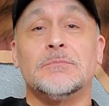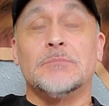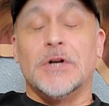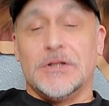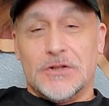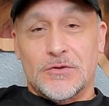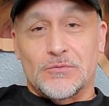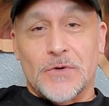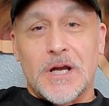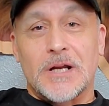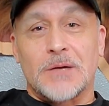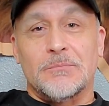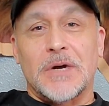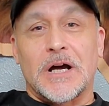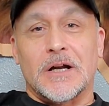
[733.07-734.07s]
But you read
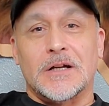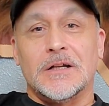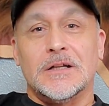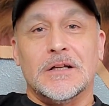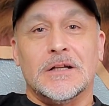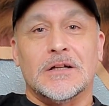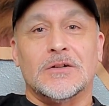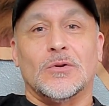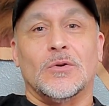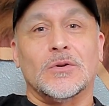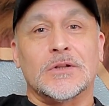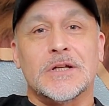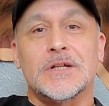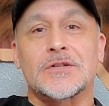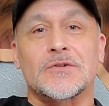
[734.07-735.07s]
about it in an
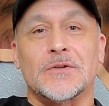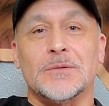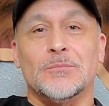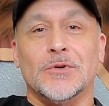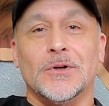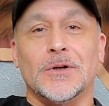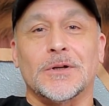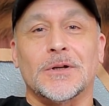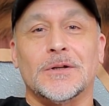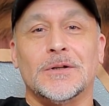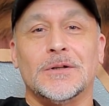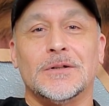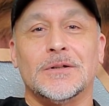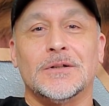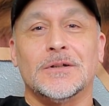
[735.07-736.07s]
old history book
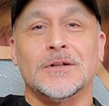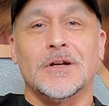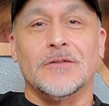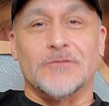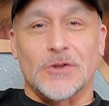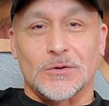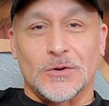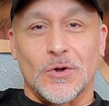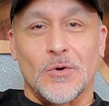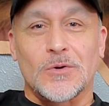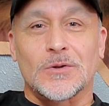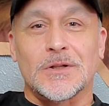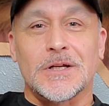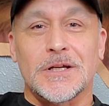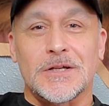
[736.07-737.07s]
of your
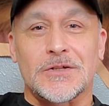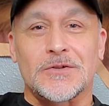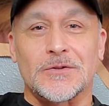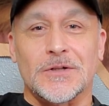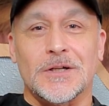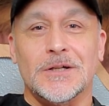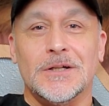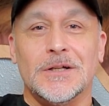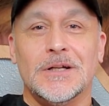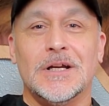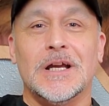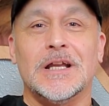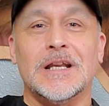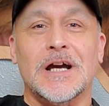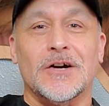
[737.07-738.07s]
local history,
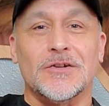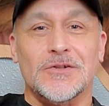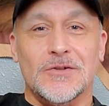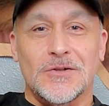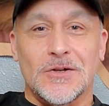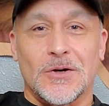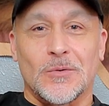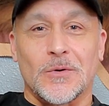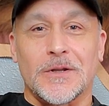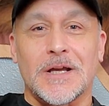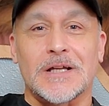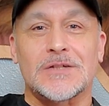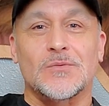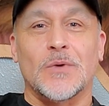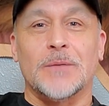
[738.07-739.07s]
and now you know where
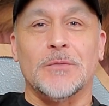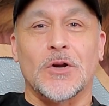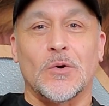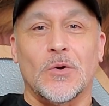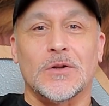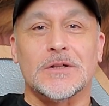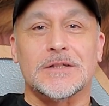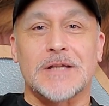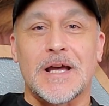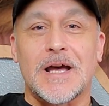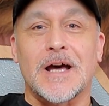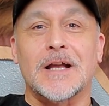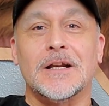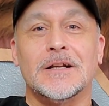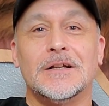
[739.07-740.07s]
that swimming hole is
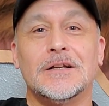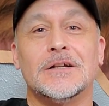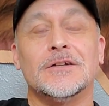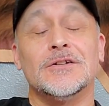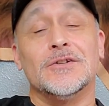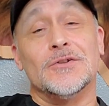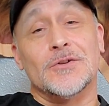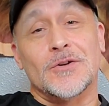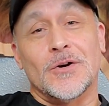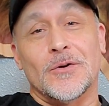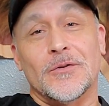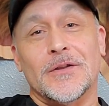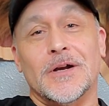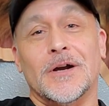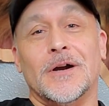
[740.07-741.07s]
at. You
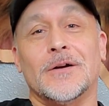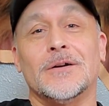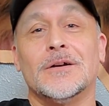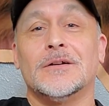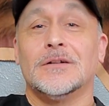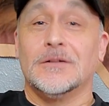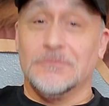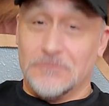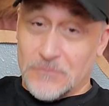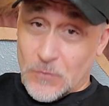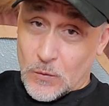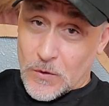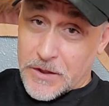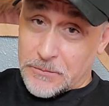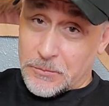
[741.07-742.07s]
go there
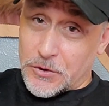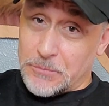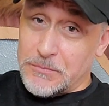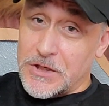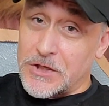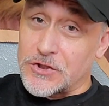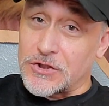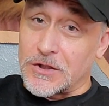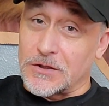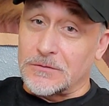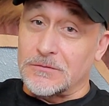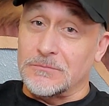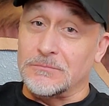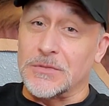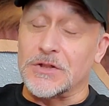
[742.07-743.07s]
with
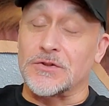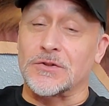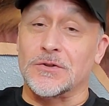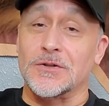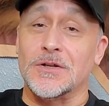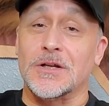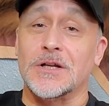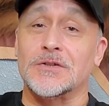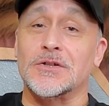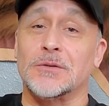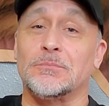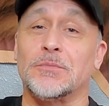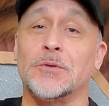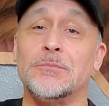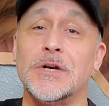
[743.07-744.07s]
permission. Be sure you get
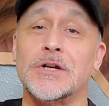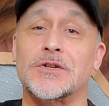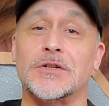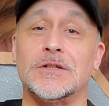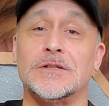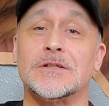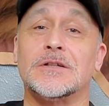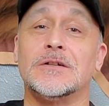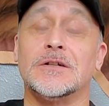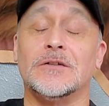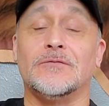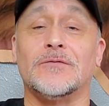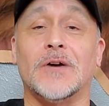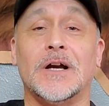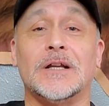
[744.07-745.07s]
your permissions
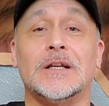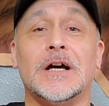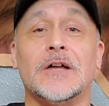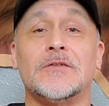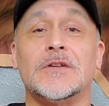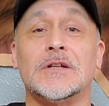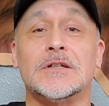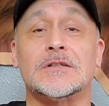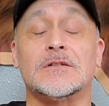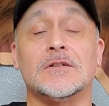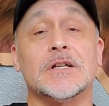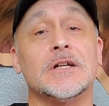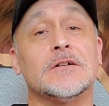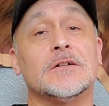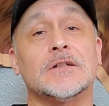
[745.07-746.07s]
and find out that it's
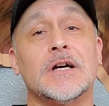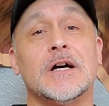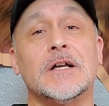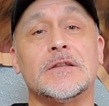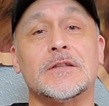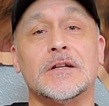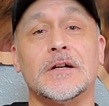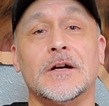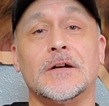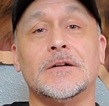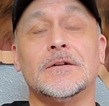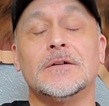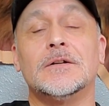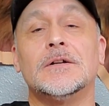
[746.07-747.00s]
legal to hunt there.